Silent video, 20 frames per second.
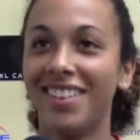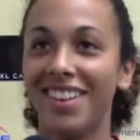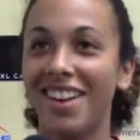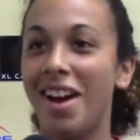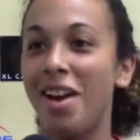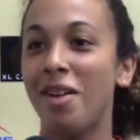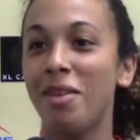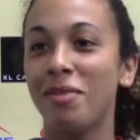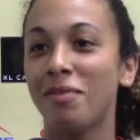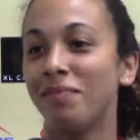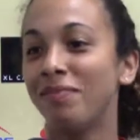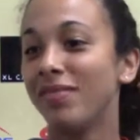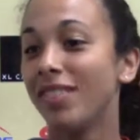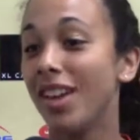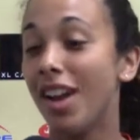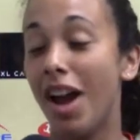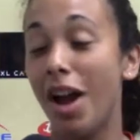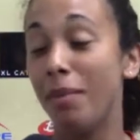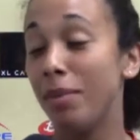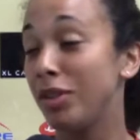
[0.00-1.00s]

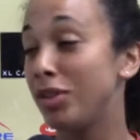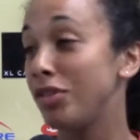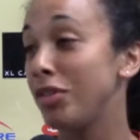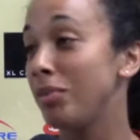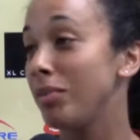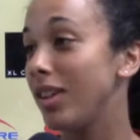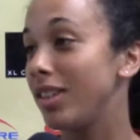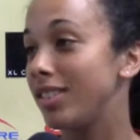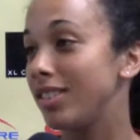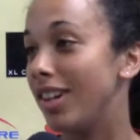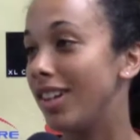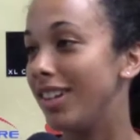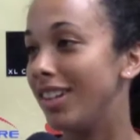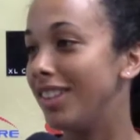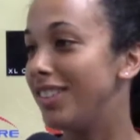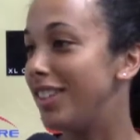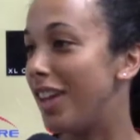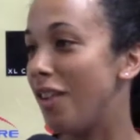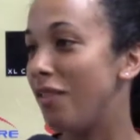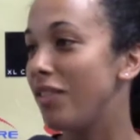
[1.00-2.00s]
I'm extremely excited.
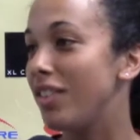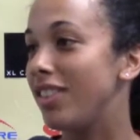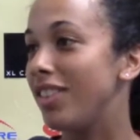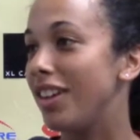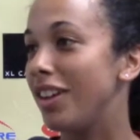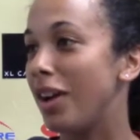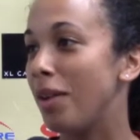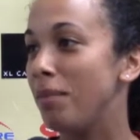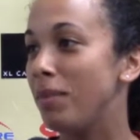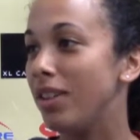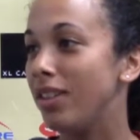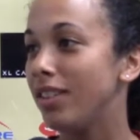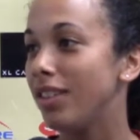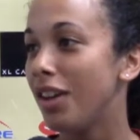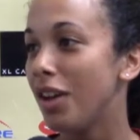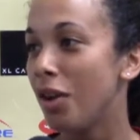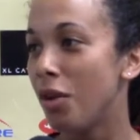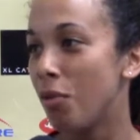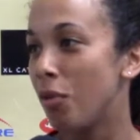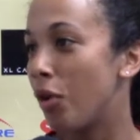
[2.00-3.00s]
It's everything. I mean,
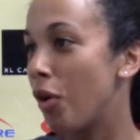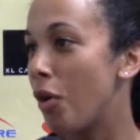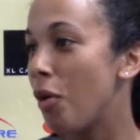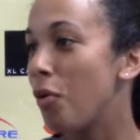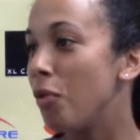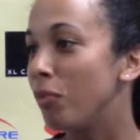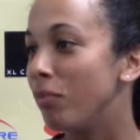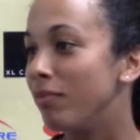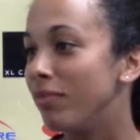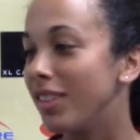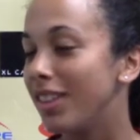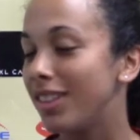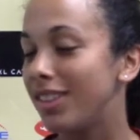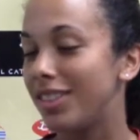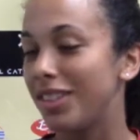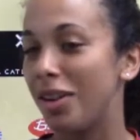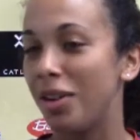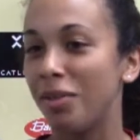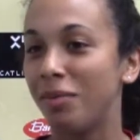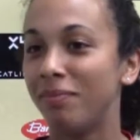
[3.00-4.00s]
we're home. It's
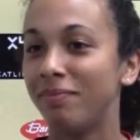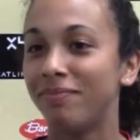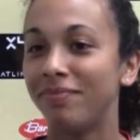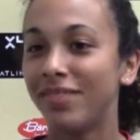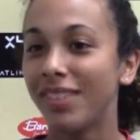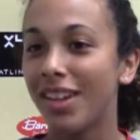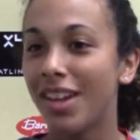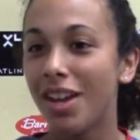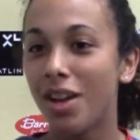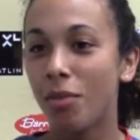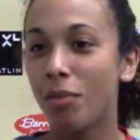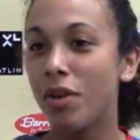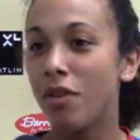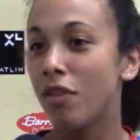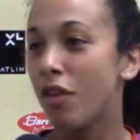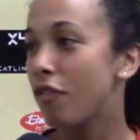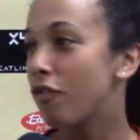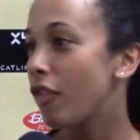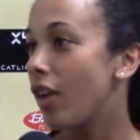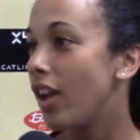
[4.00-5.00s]
we have
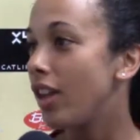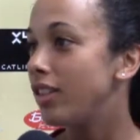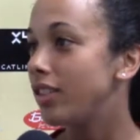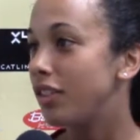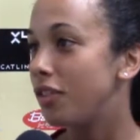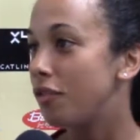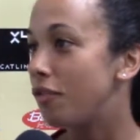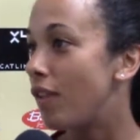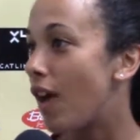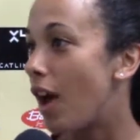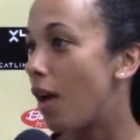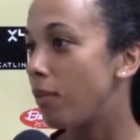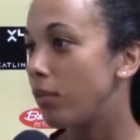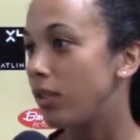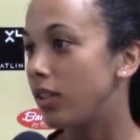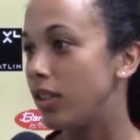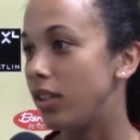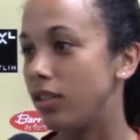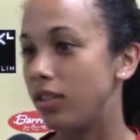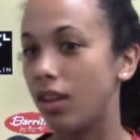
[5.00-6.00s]
our friends and
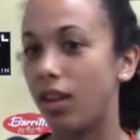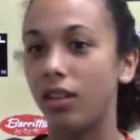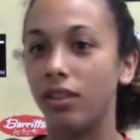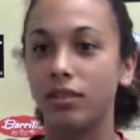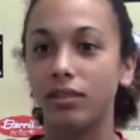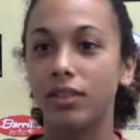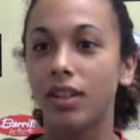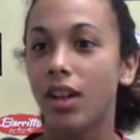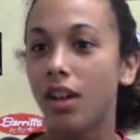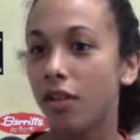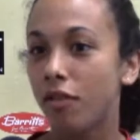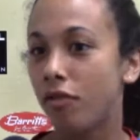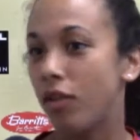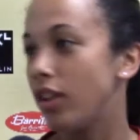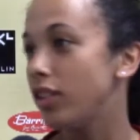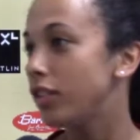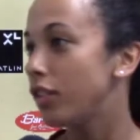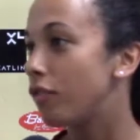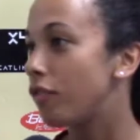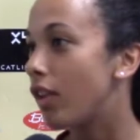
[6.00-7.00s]
families and
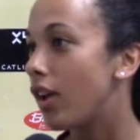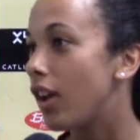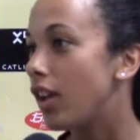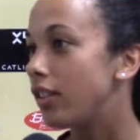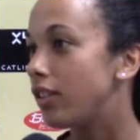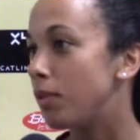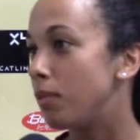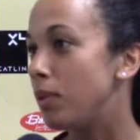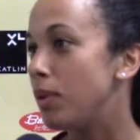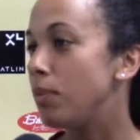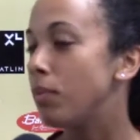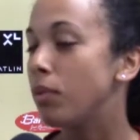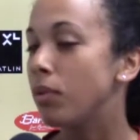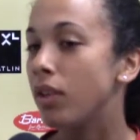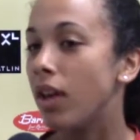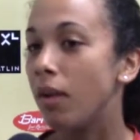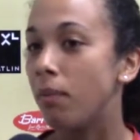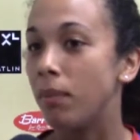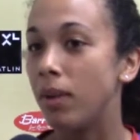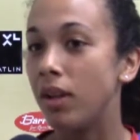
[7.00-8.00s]
friends of friends and people
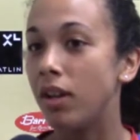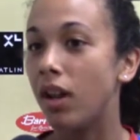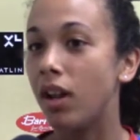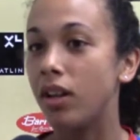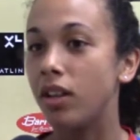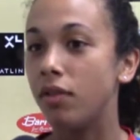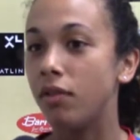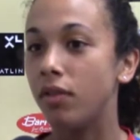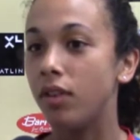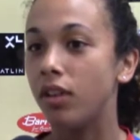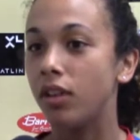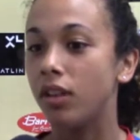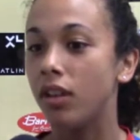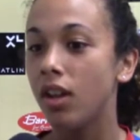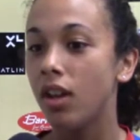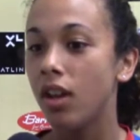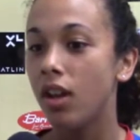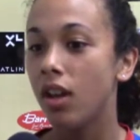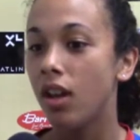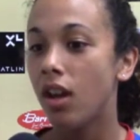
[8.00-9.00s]
that may not even
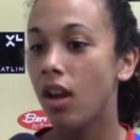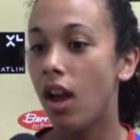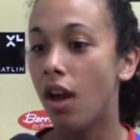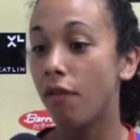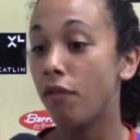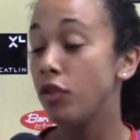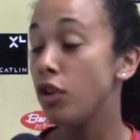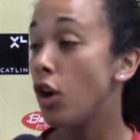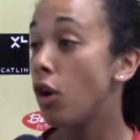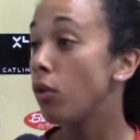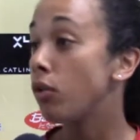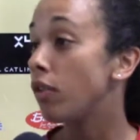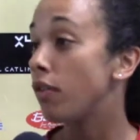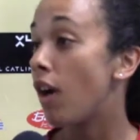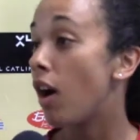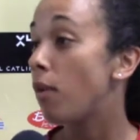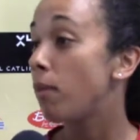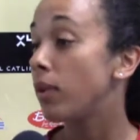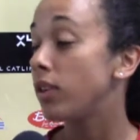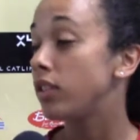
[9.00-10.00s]
have known of
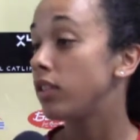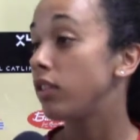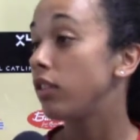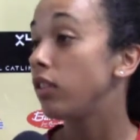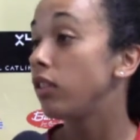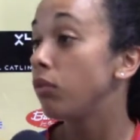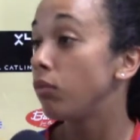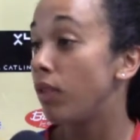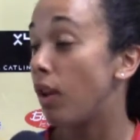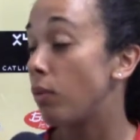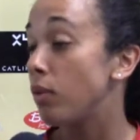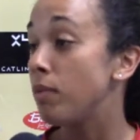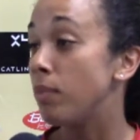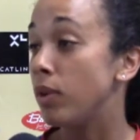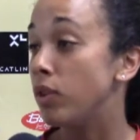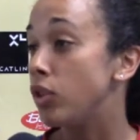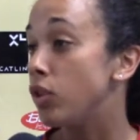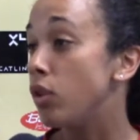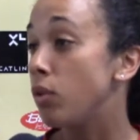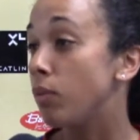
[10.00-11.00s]
how much that we've
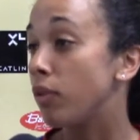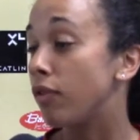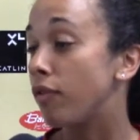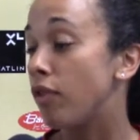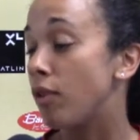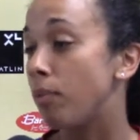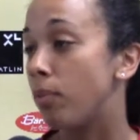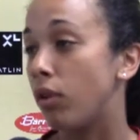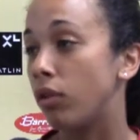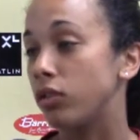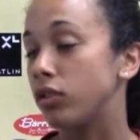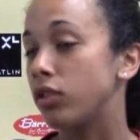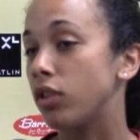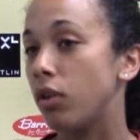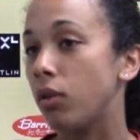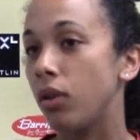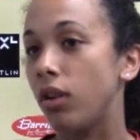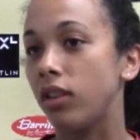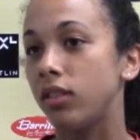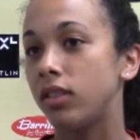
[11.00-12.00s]
been doing with football.
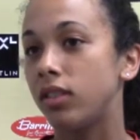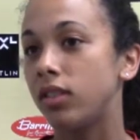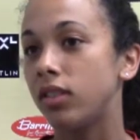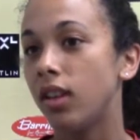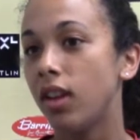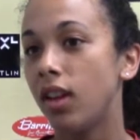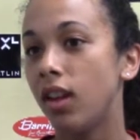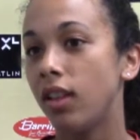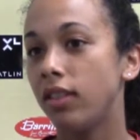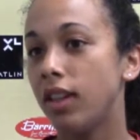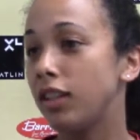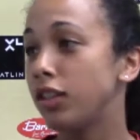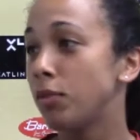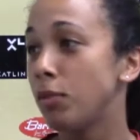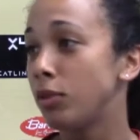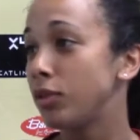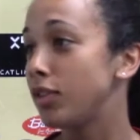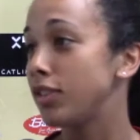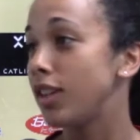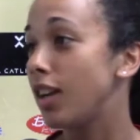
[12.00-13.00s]
So it's that's the
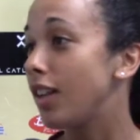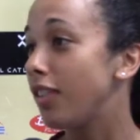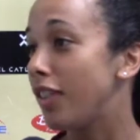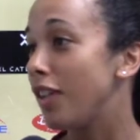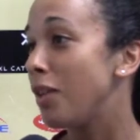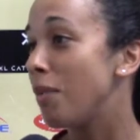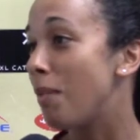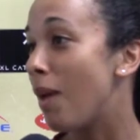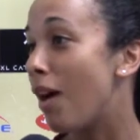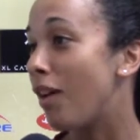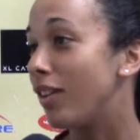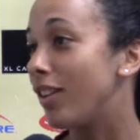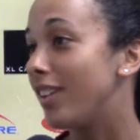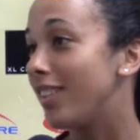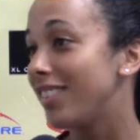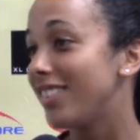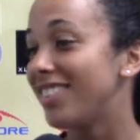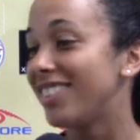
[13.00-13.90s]
most exciting thing about it.